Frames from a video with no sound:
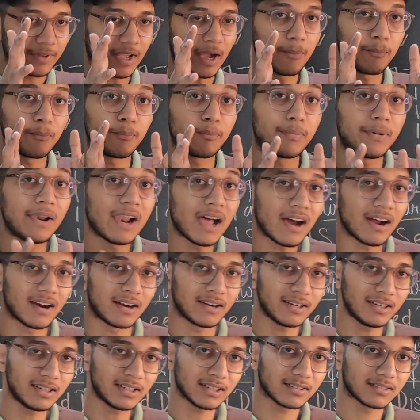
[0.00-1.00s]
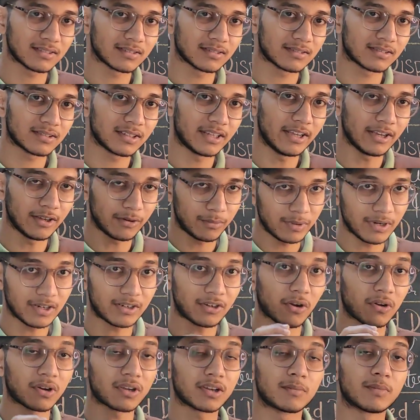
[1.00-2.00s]
a plant, here we are
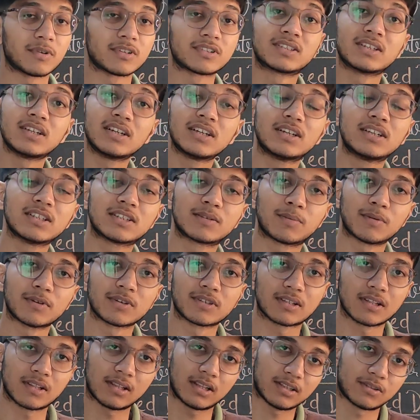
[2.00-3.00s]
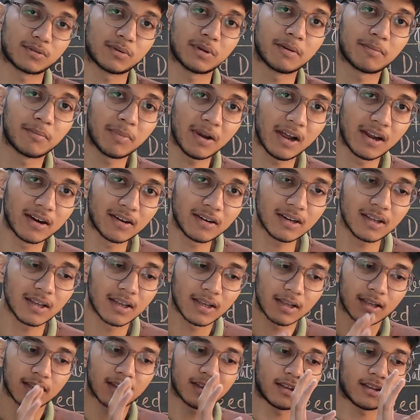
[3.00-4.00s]
talking about seed dispersal, that's why plant
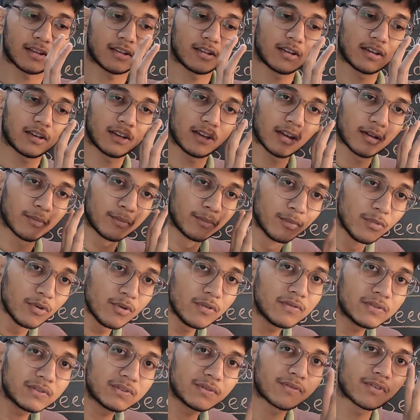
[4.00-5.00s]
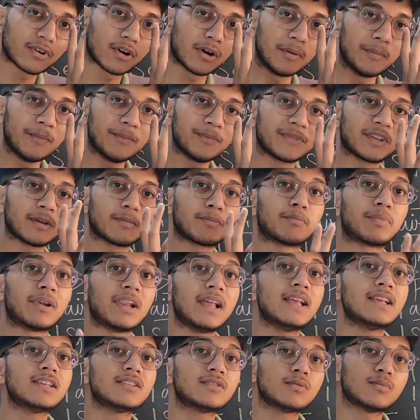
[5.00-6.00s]
moves from the
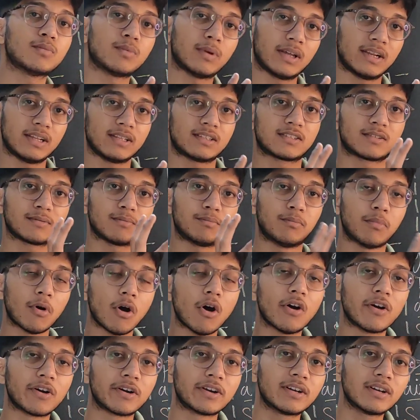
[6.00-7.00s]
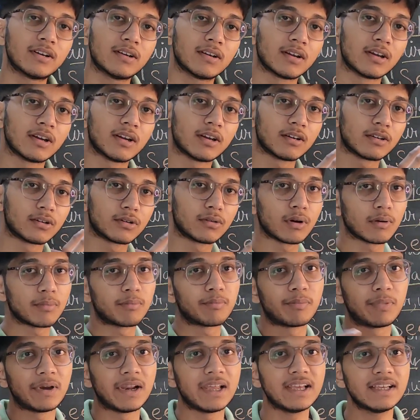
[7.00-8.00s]
place where it's born to a
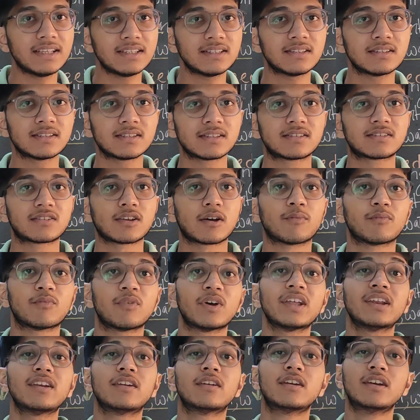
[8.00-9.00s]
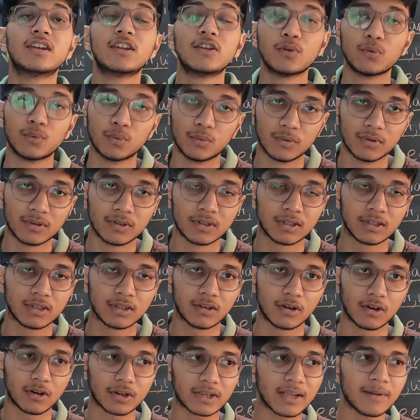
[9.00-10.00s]
place somewhere new.
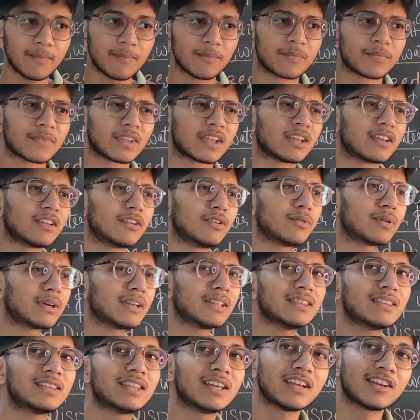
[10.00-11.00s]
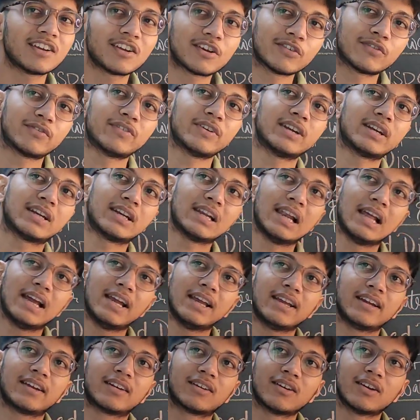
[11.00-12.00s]
Okay, you can think of it
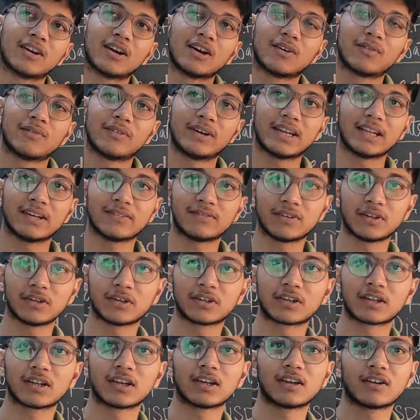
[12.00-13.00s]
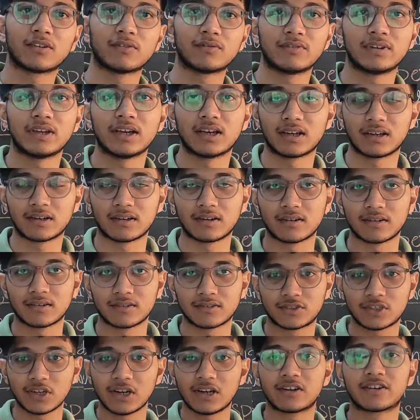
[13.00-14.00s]
like whenever we are
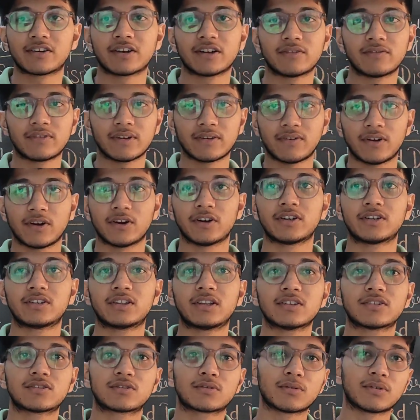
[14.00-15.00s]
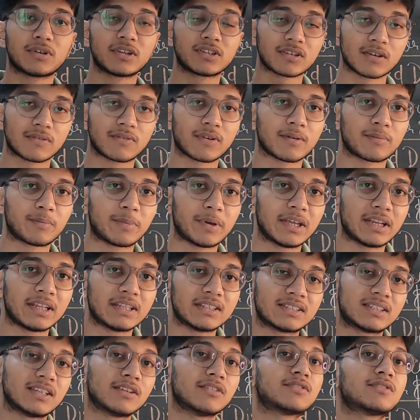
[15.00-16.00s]
children, we've heard the stories of our
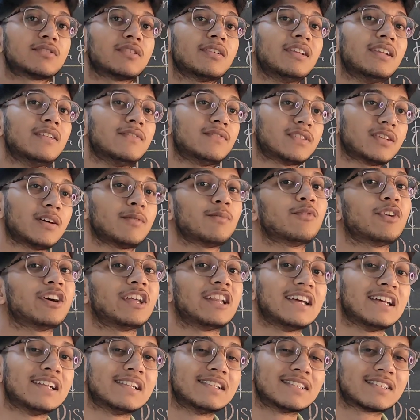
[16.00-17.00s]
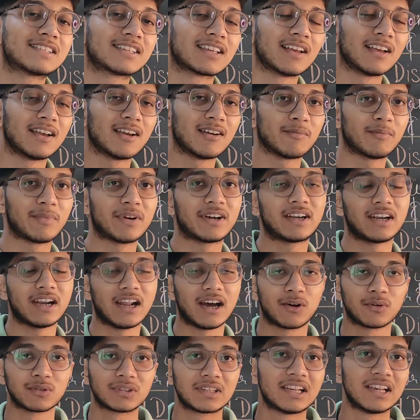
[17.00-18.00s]
parents, they used to live somewhere else, but
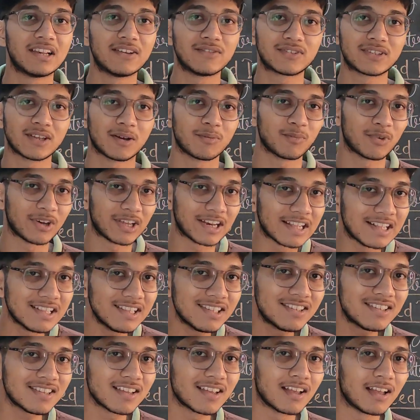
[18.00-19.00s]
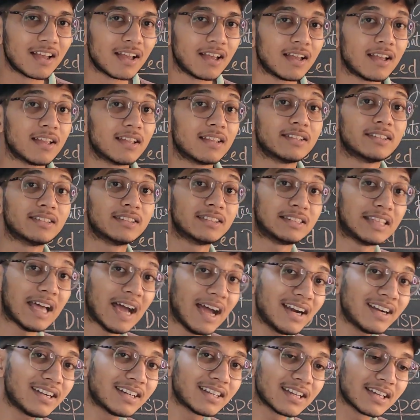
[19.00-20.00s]
now they live somewhere else.
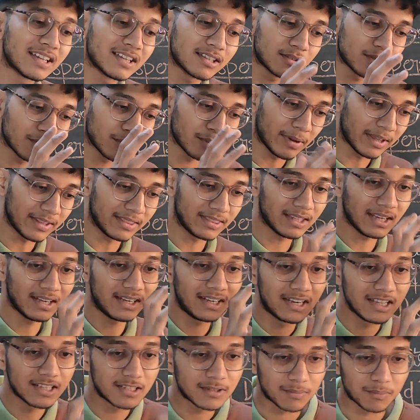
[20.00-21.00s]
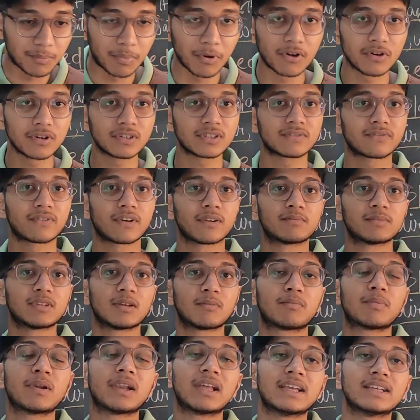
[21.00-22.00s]
That is when they disperse from the
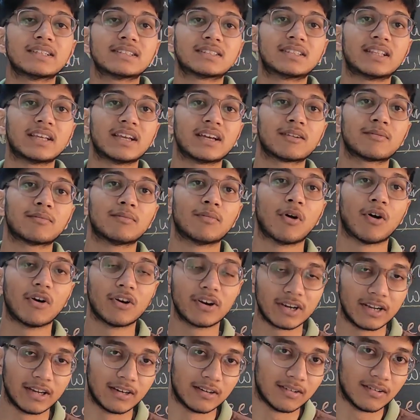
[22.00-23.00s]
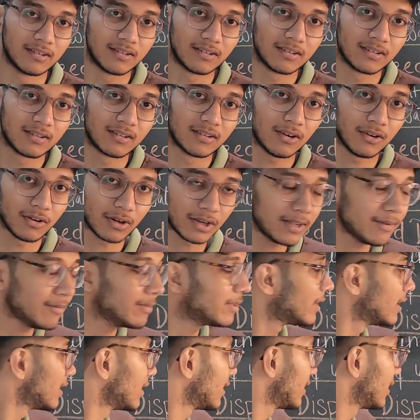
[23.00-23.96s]
place they are born in. Okay,